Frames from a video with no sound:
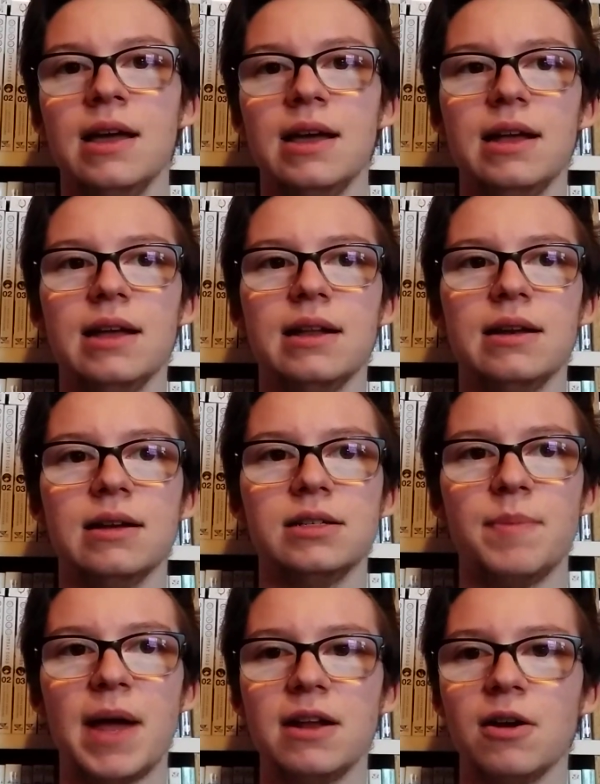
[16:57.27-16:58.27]

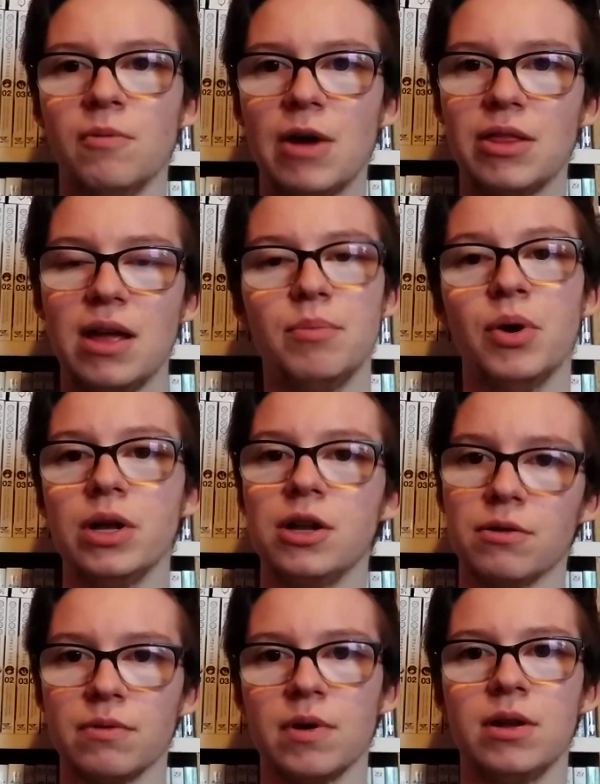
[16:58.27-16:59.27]
depending on where they put
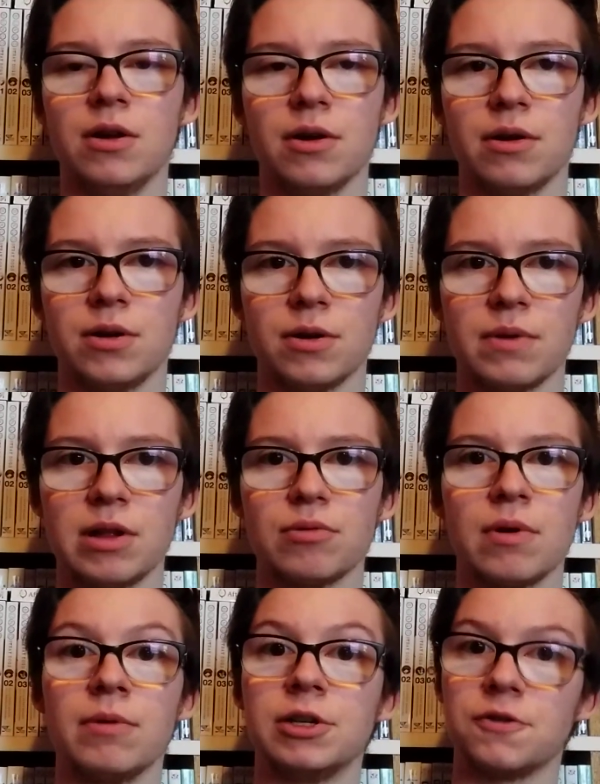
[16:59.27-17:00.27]
your
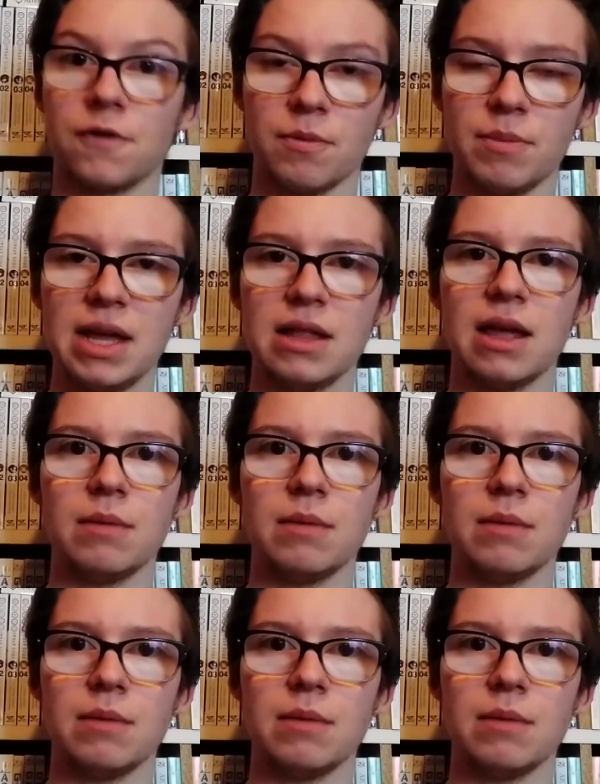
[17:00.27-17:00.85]
urethra, which for me, they